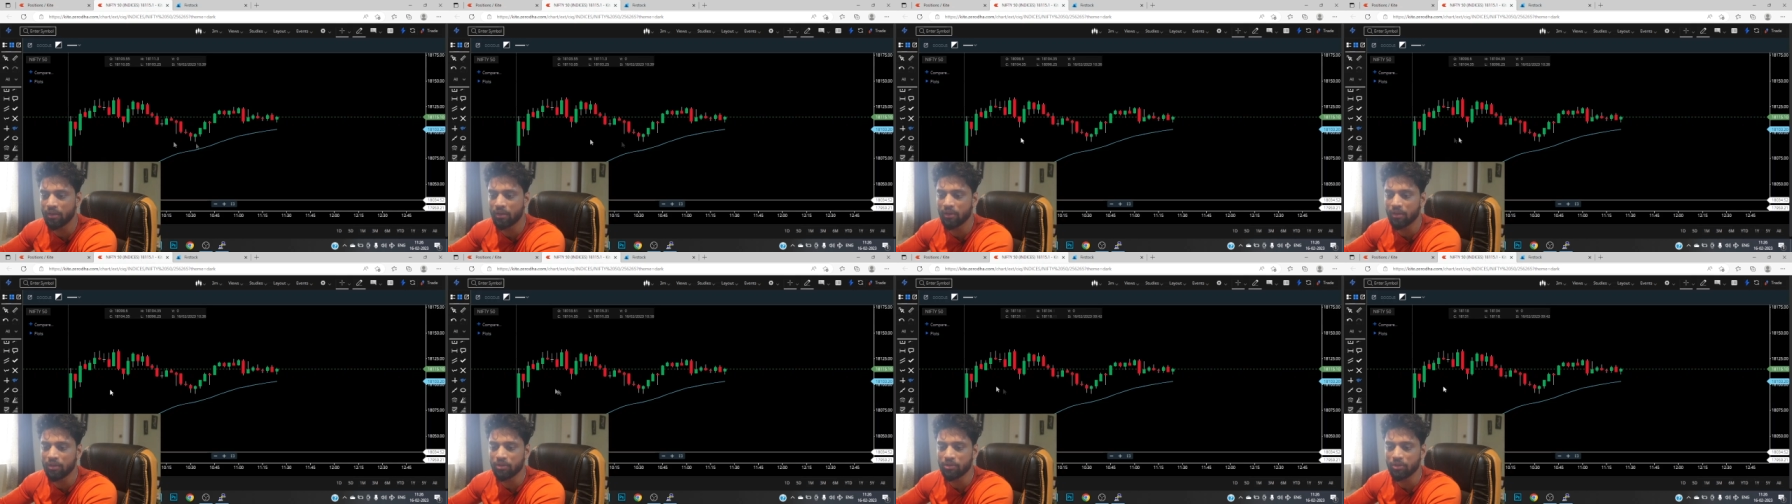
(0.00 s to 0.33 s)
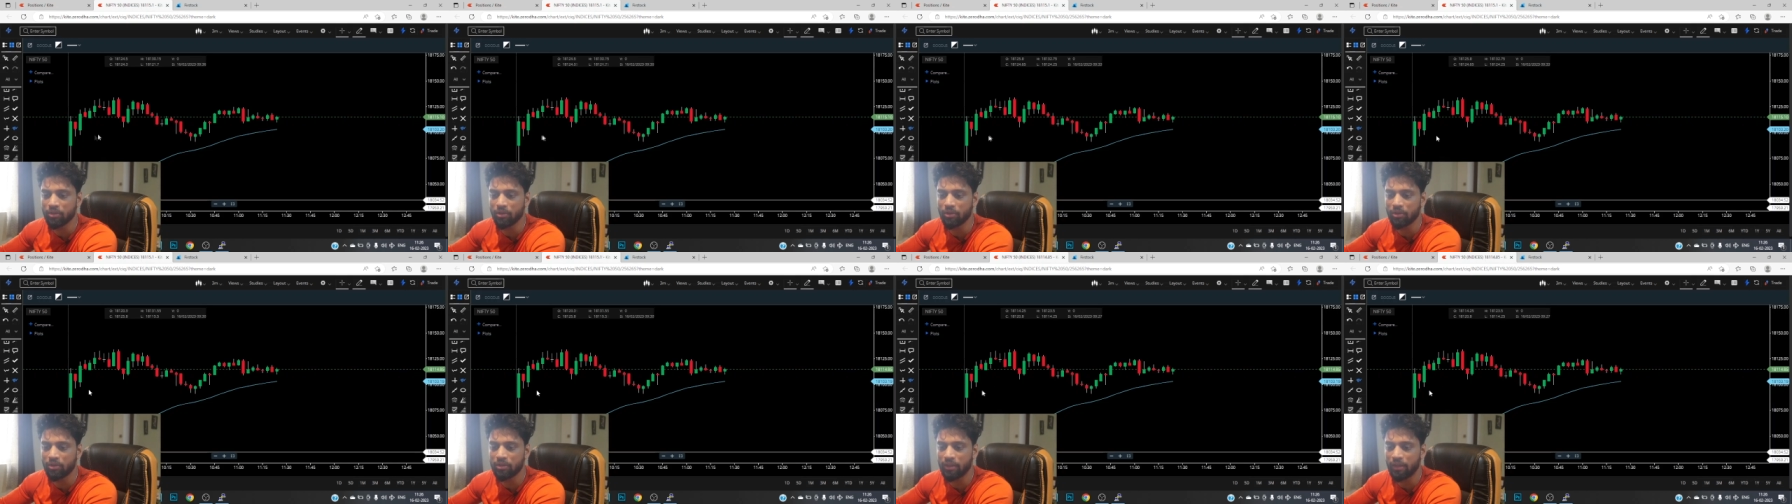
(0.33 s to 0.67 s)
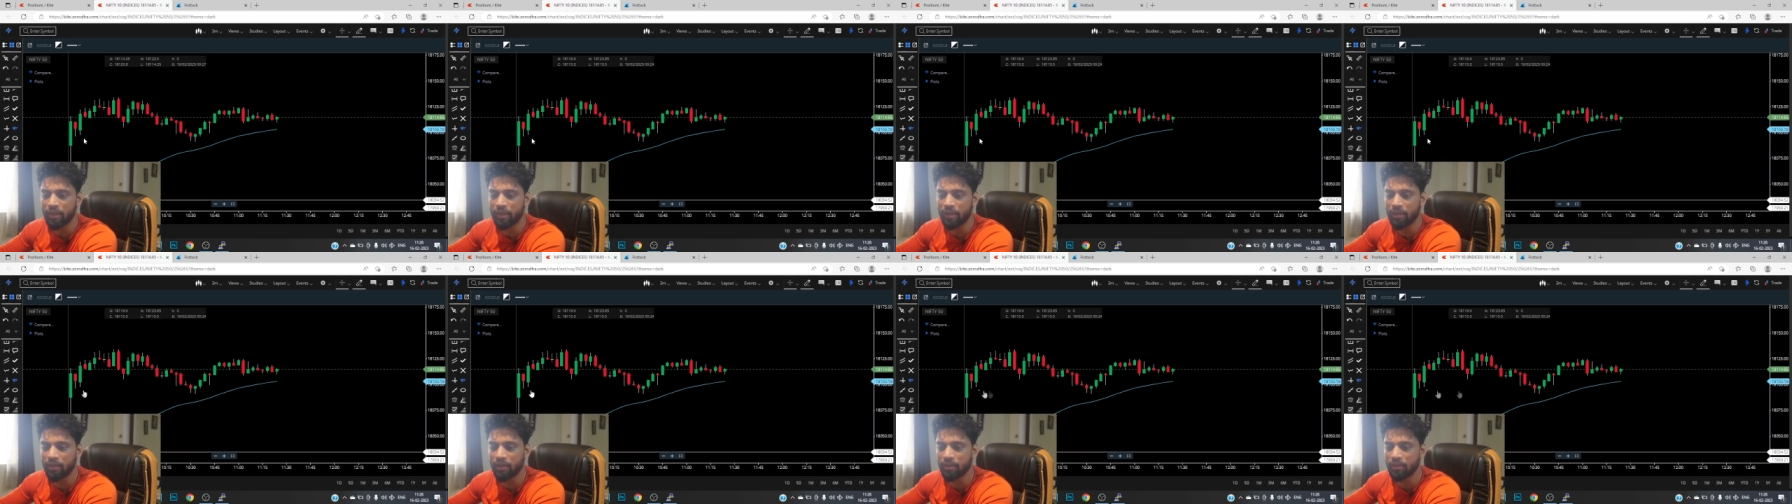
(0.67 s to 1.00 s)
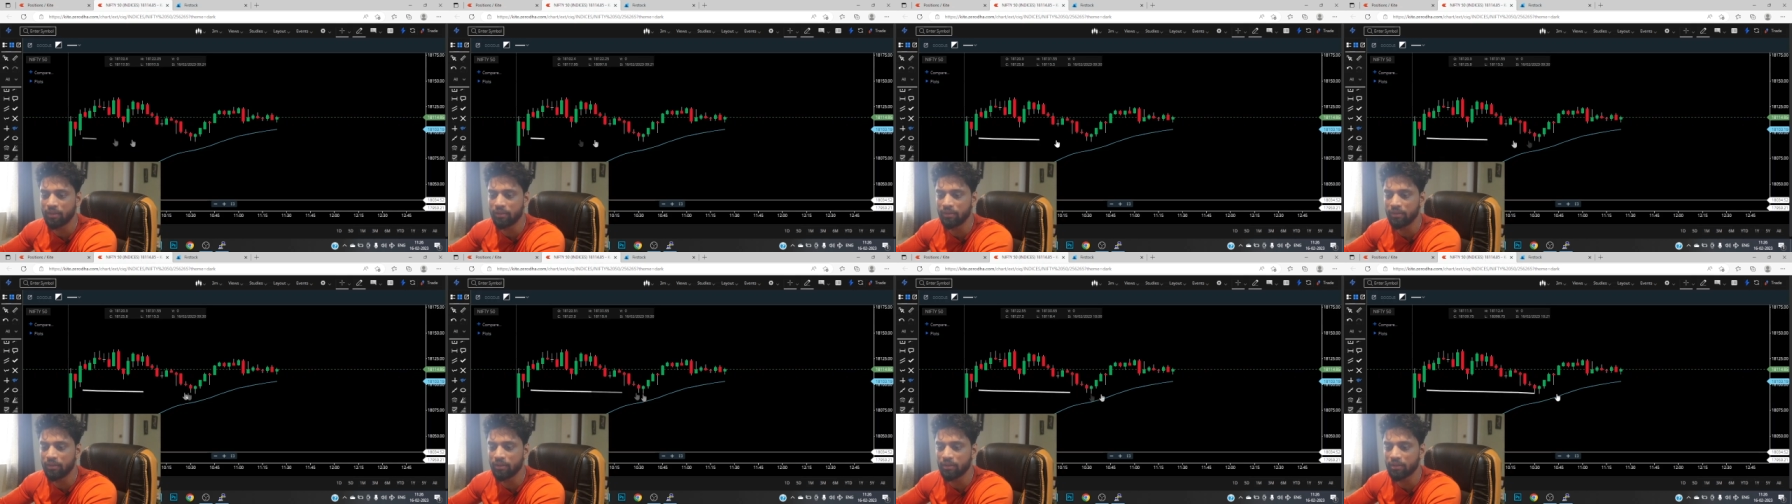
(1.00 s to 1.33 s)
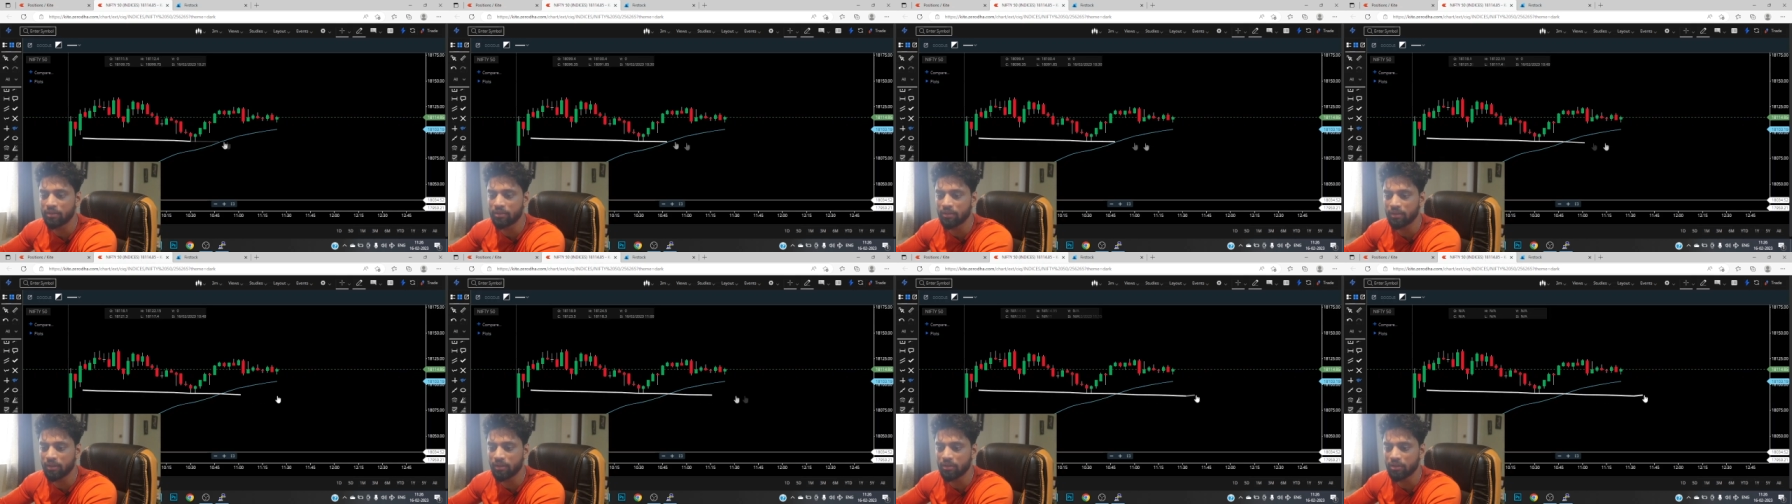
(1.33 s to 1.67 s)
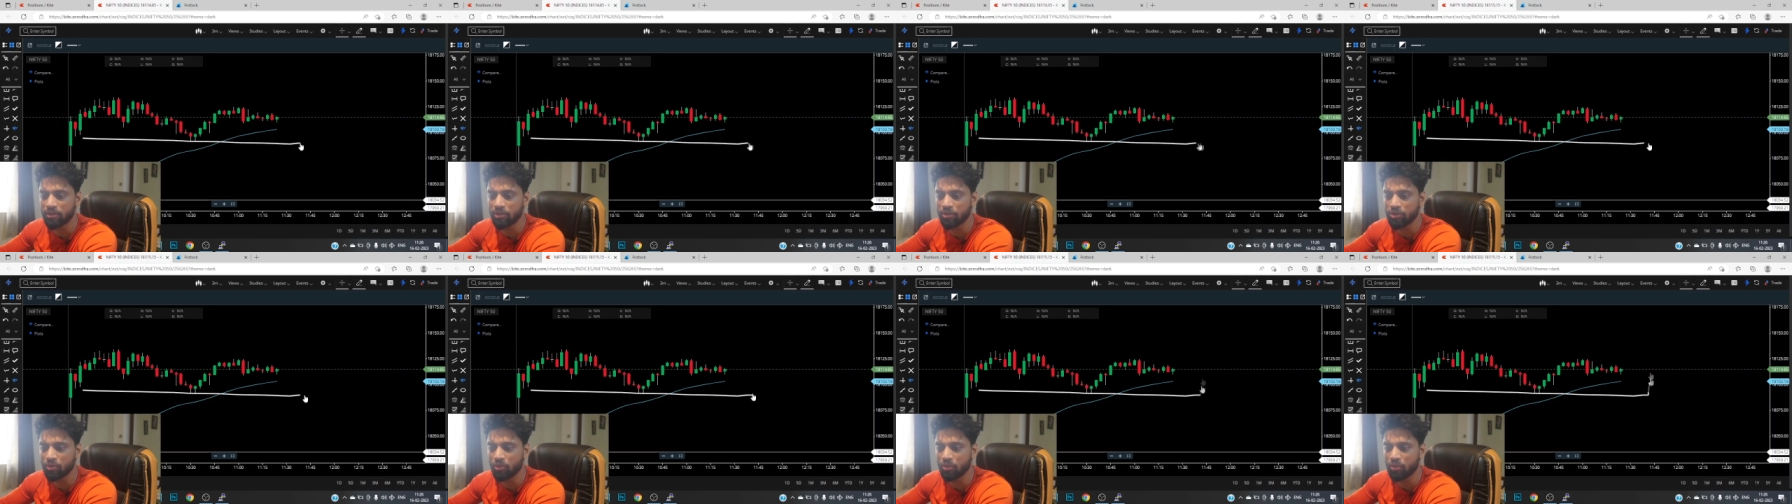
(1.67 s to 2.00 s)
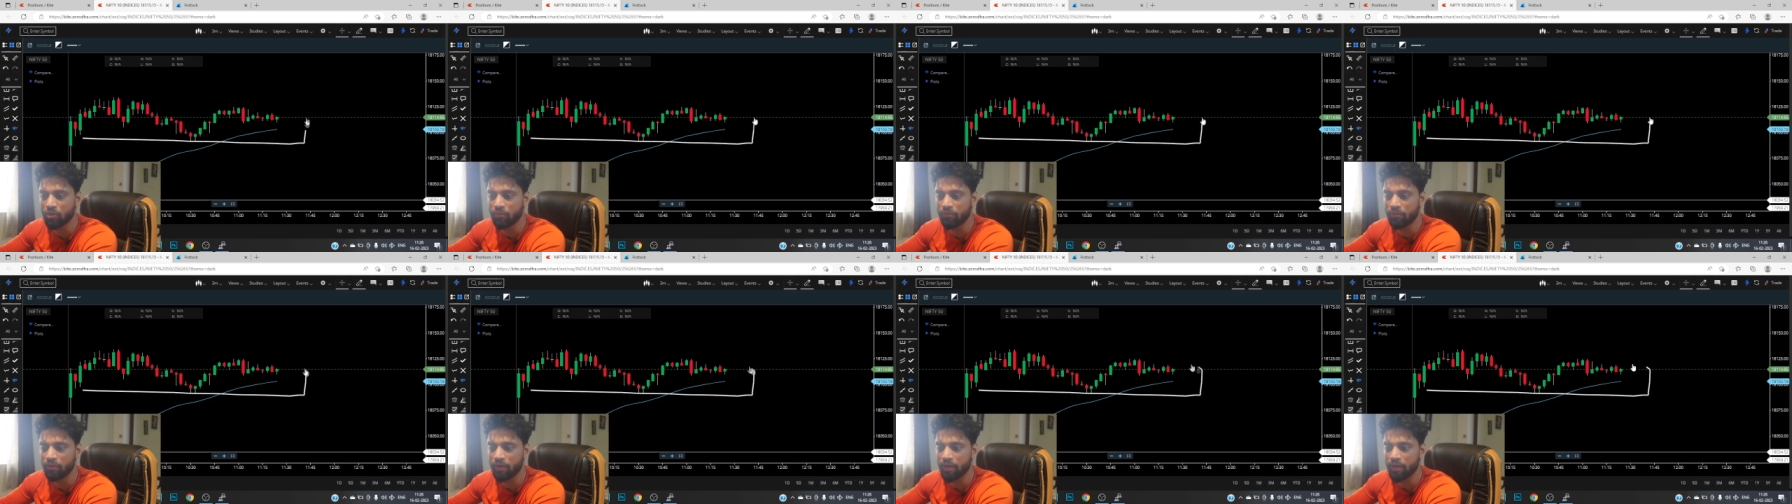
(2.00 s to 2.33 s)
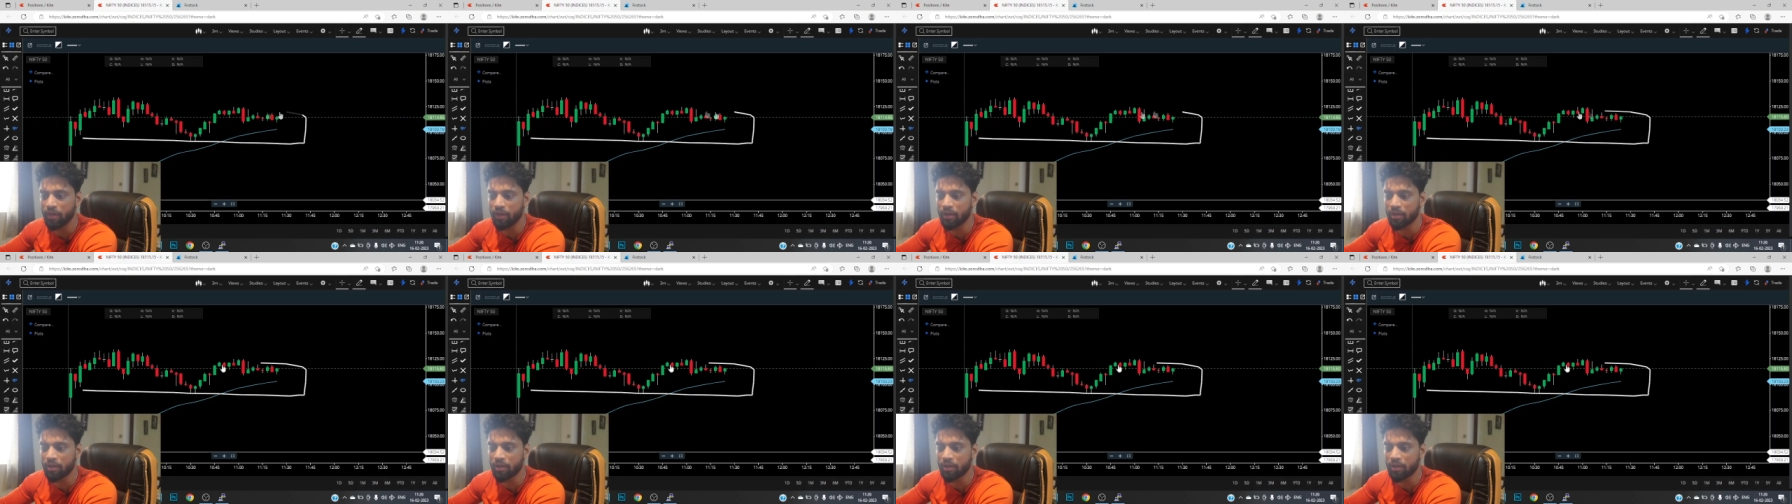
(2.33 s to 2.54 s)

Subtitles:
So looks like this is a zone where